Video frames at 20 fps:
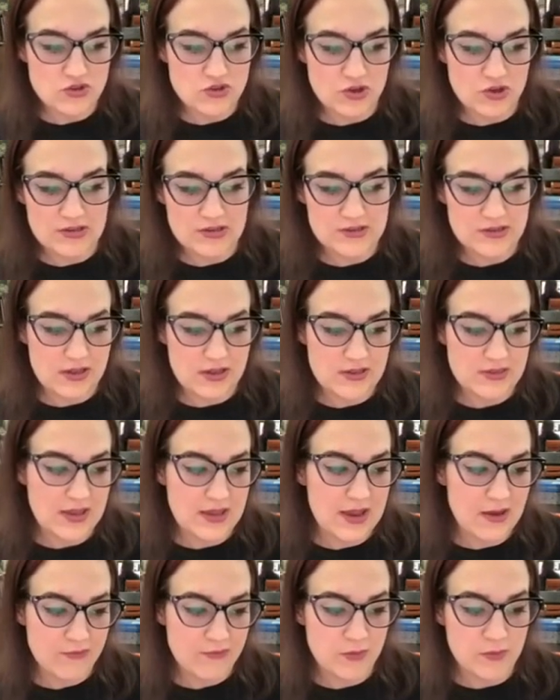translate
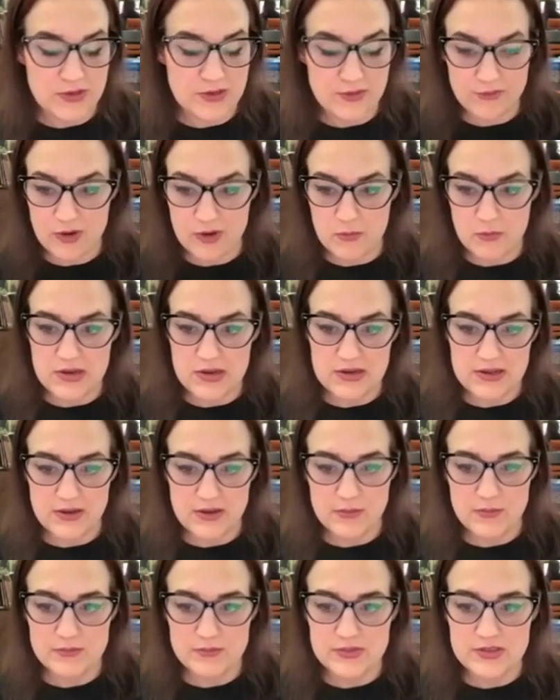that from different
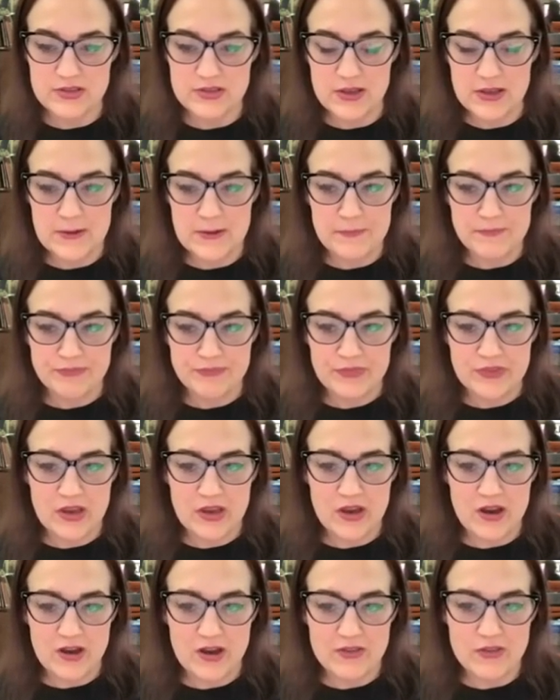mediums
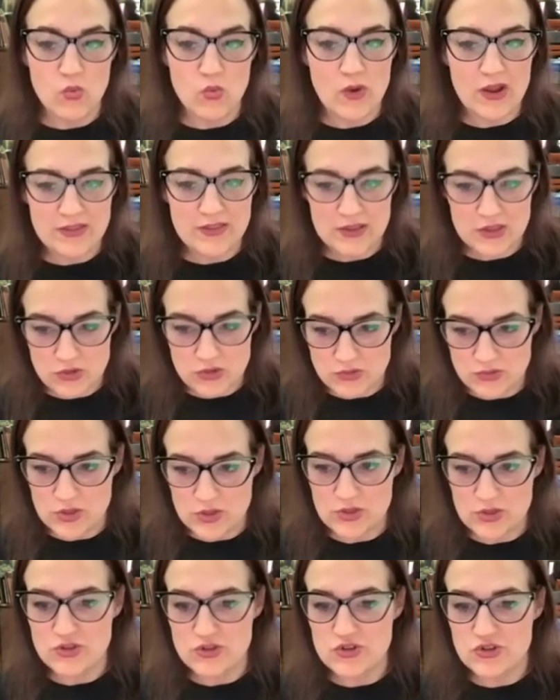uh, the way that you do
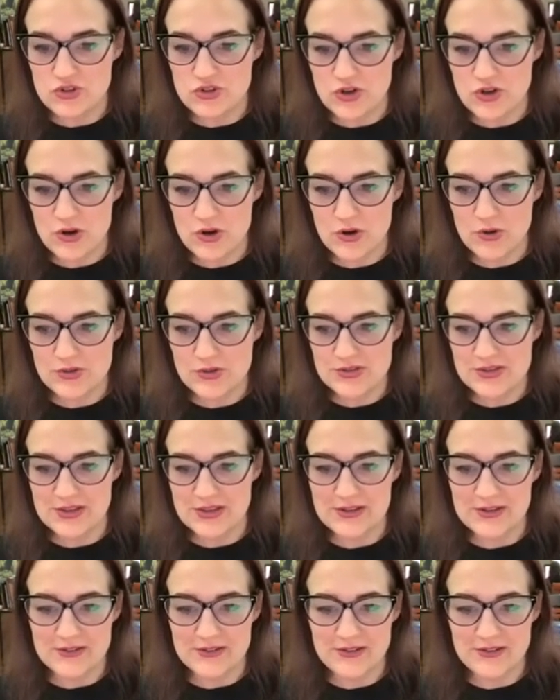your strokes
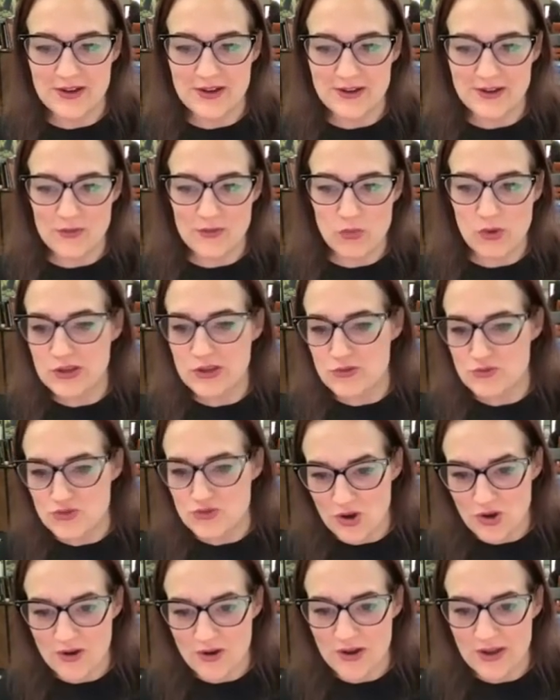and uh, what you
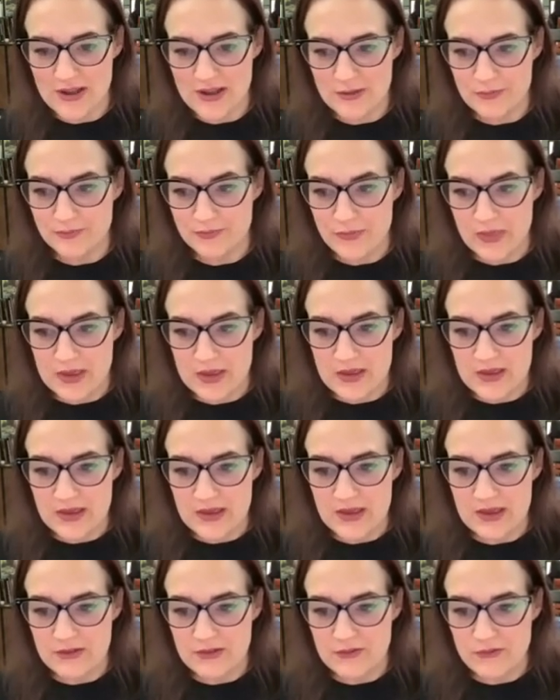draw on
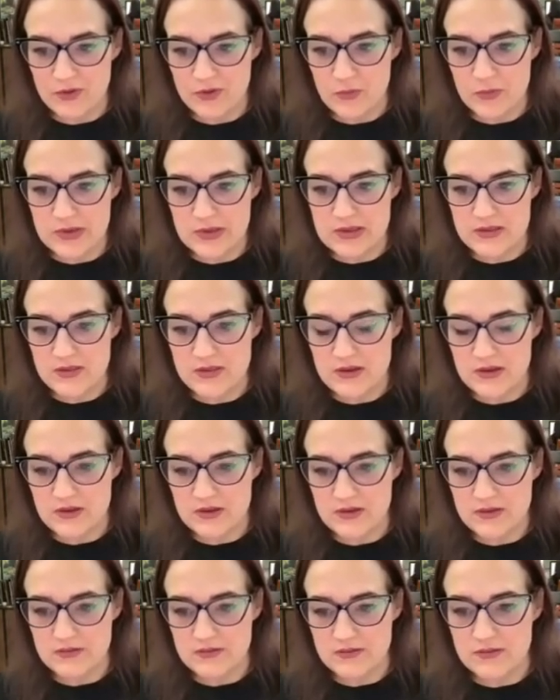and for me
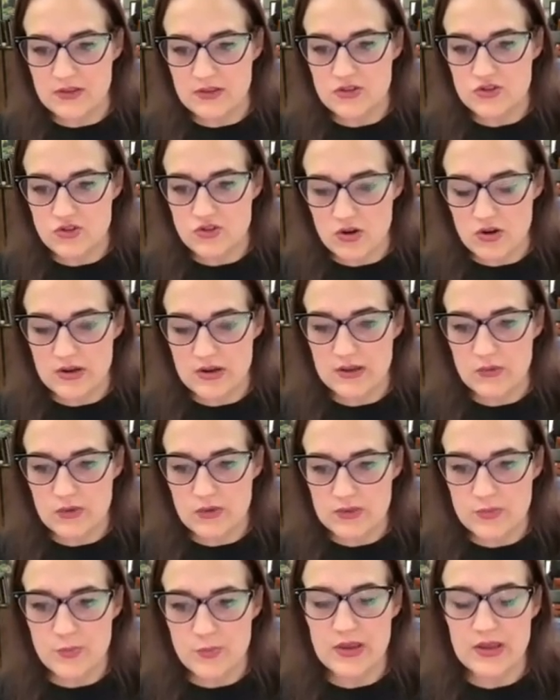the the drawing
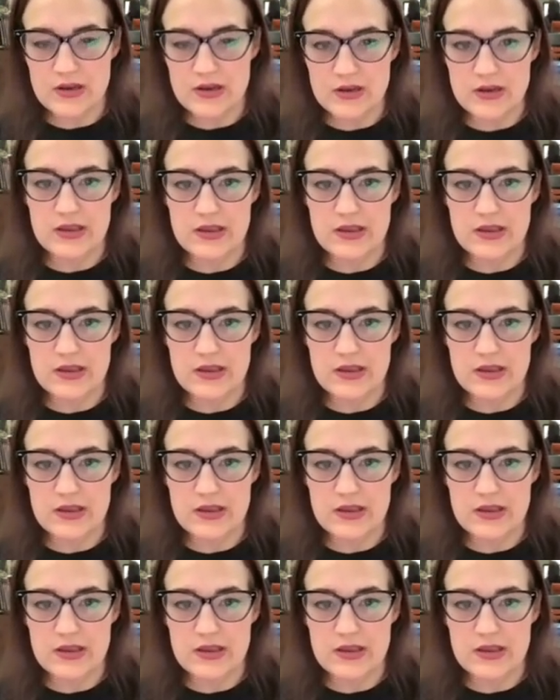with pen and